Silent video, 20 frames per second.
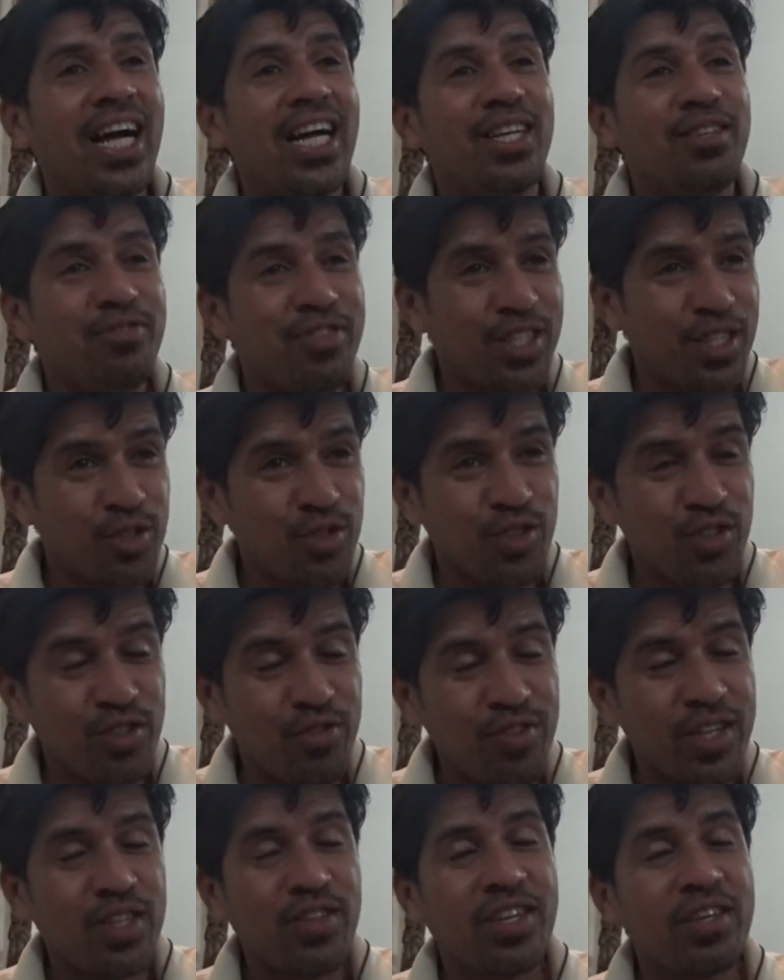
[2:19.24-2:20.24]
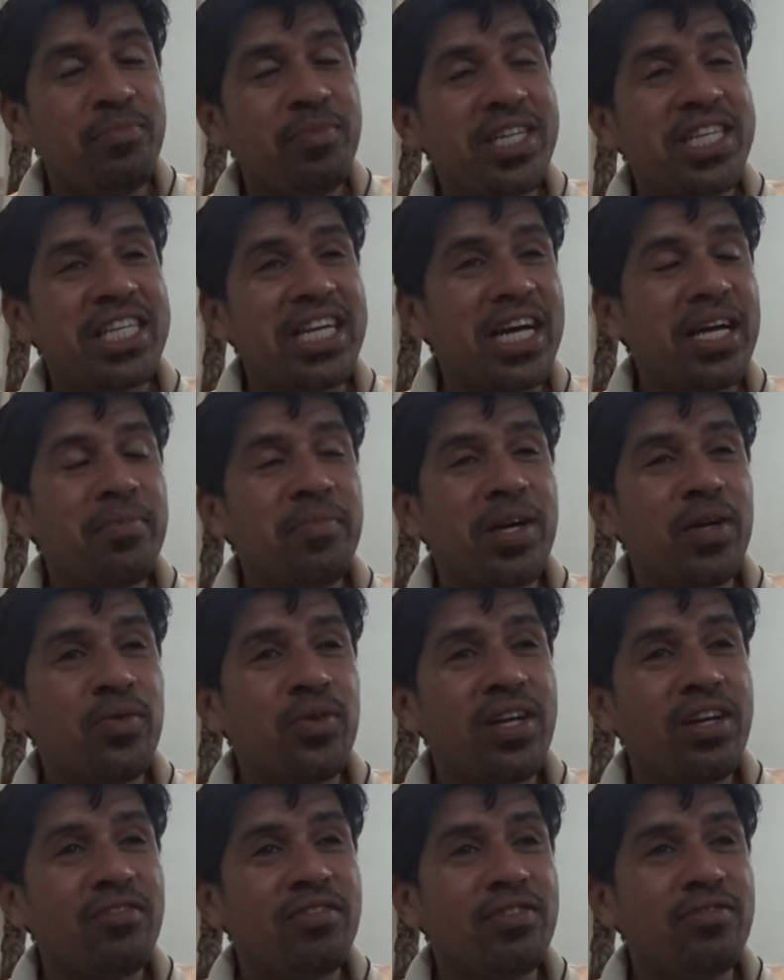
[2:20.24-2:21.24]
If you had to give me time, I would
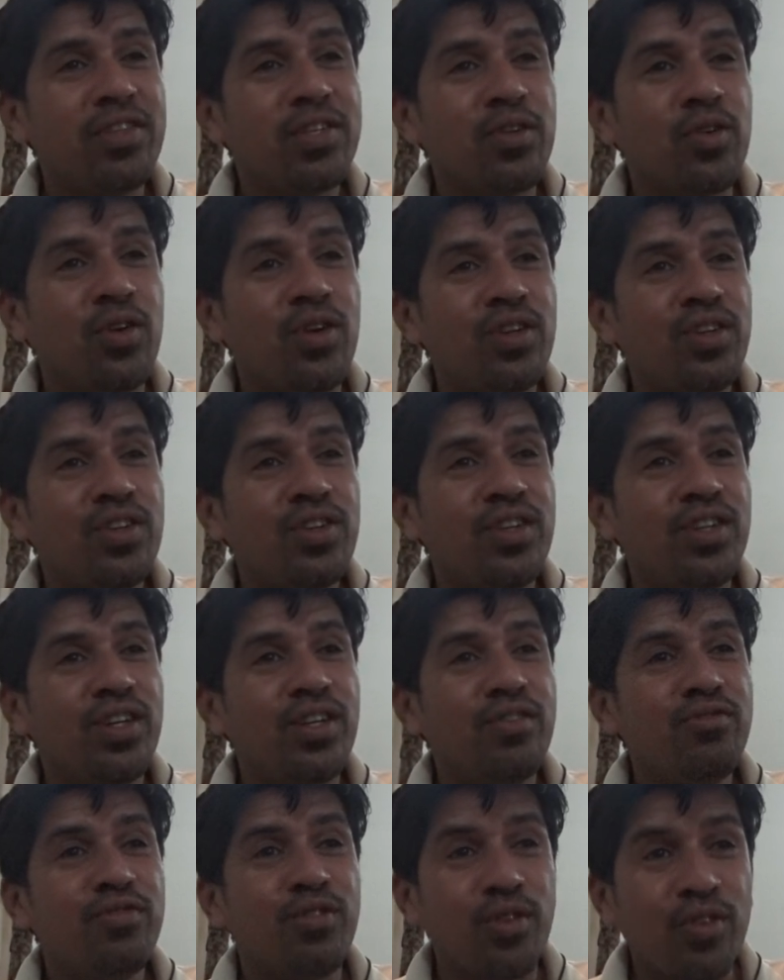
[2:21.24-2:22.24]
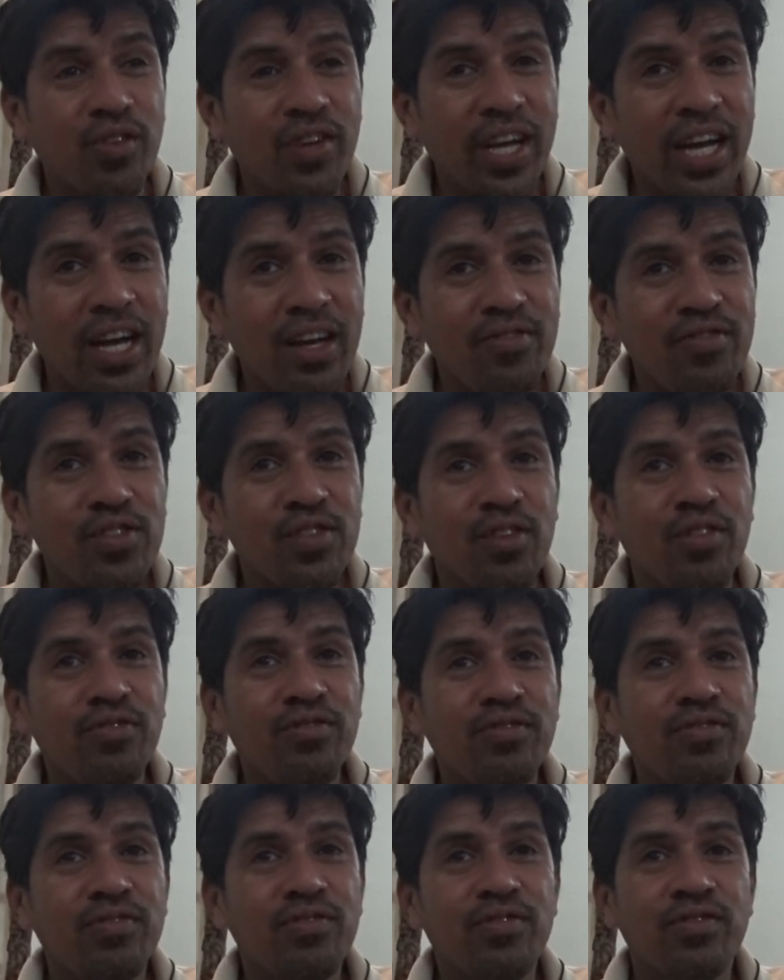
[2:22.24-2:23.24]
have even got photographs of
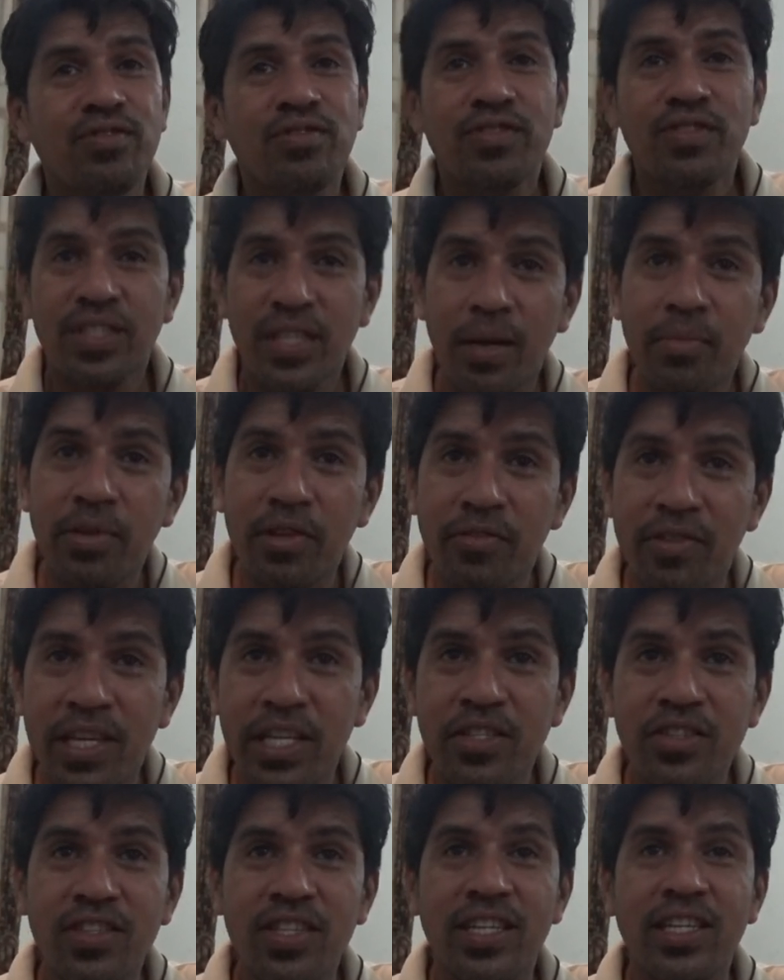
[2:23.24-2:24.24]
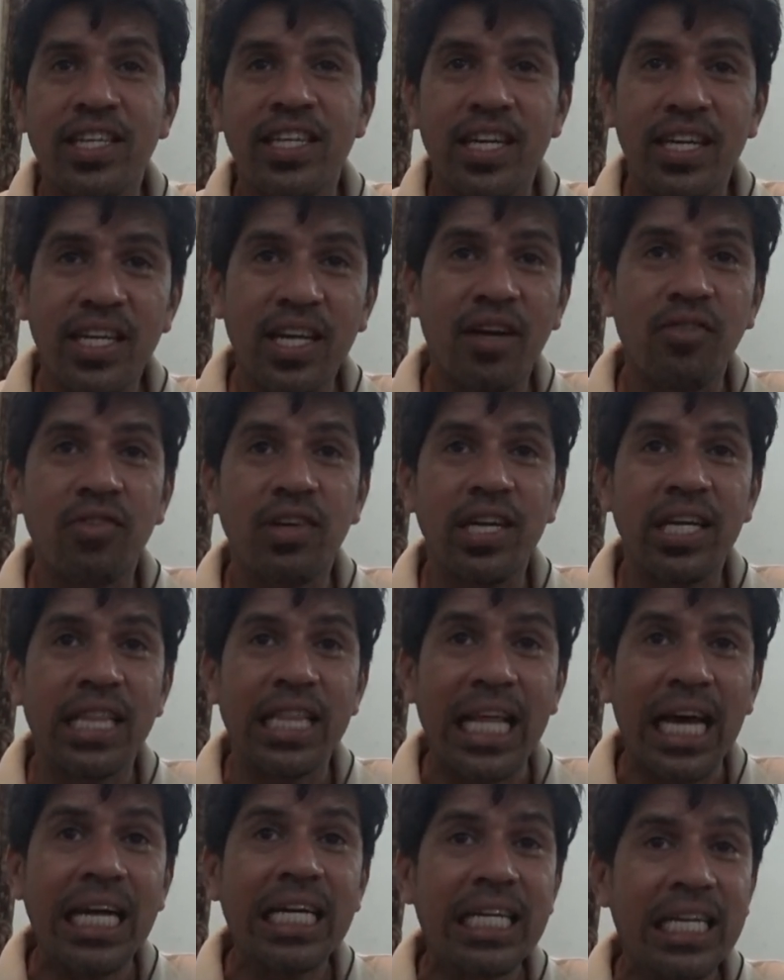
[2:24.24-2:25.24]
some events that he had covered at
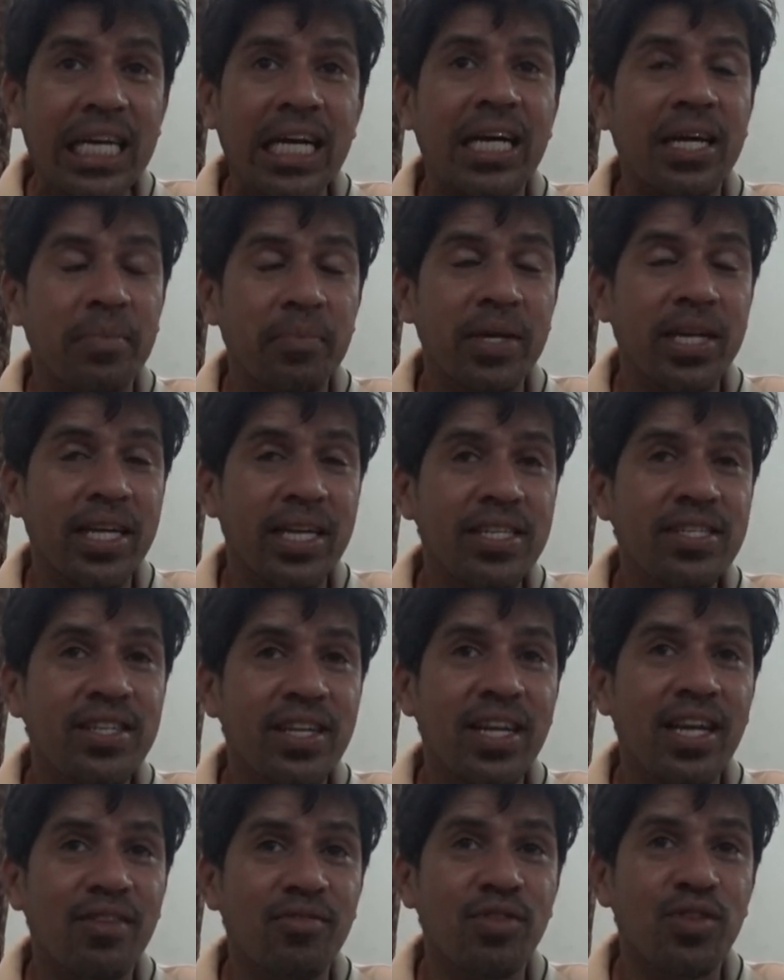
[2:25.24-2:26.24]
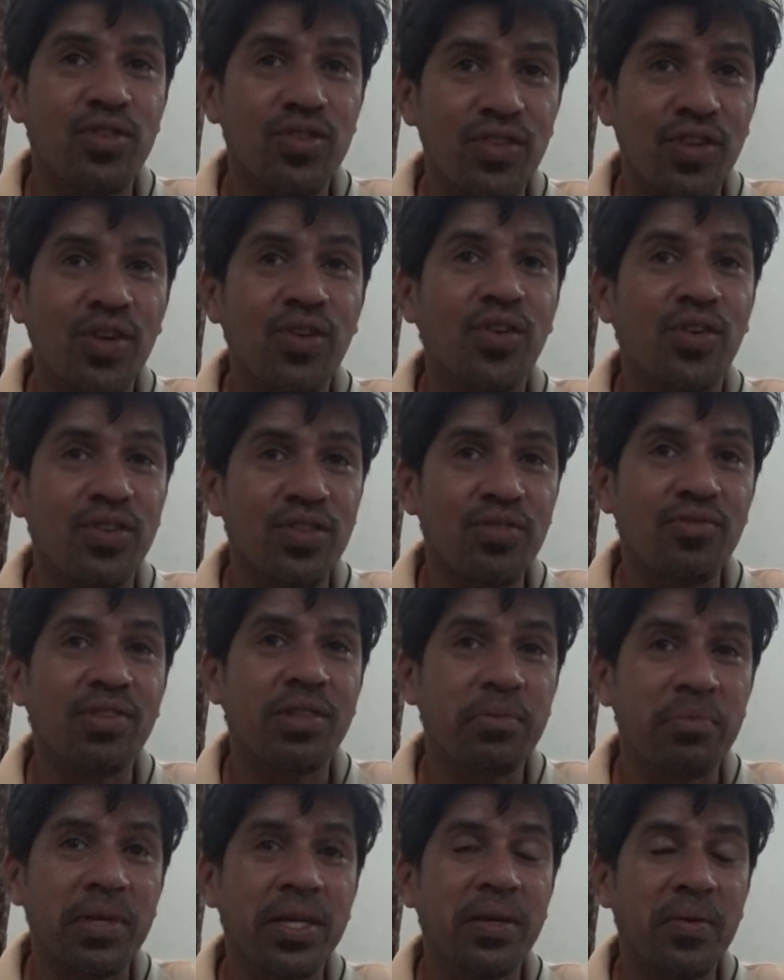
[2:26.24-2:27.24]
that time, and I still have those records with
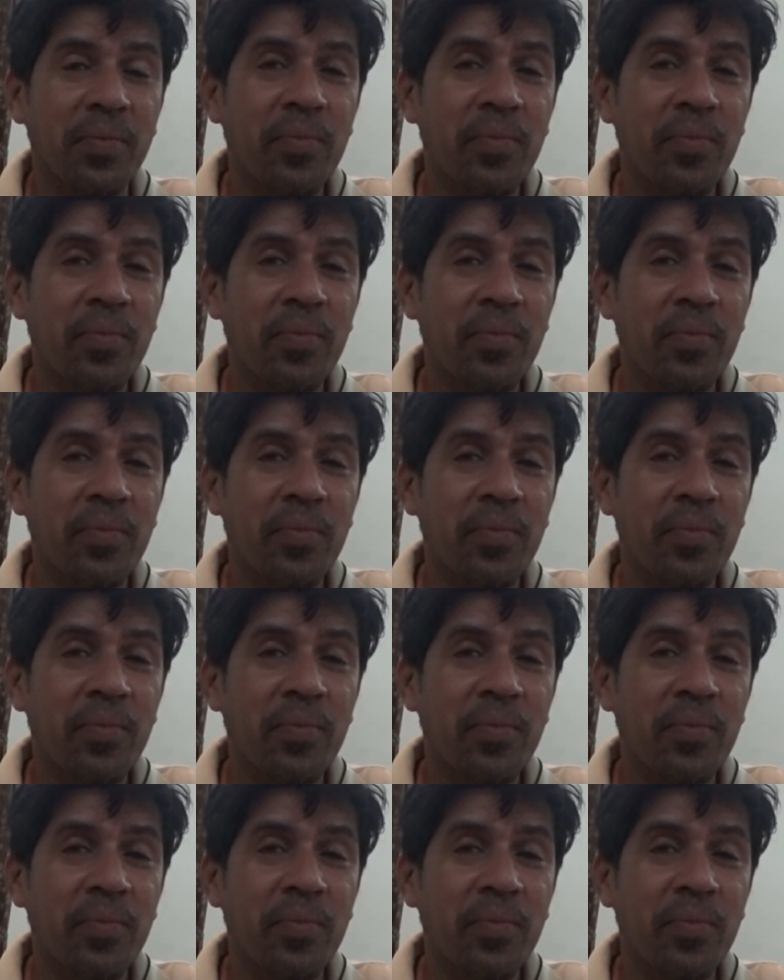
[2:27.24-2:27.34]
me.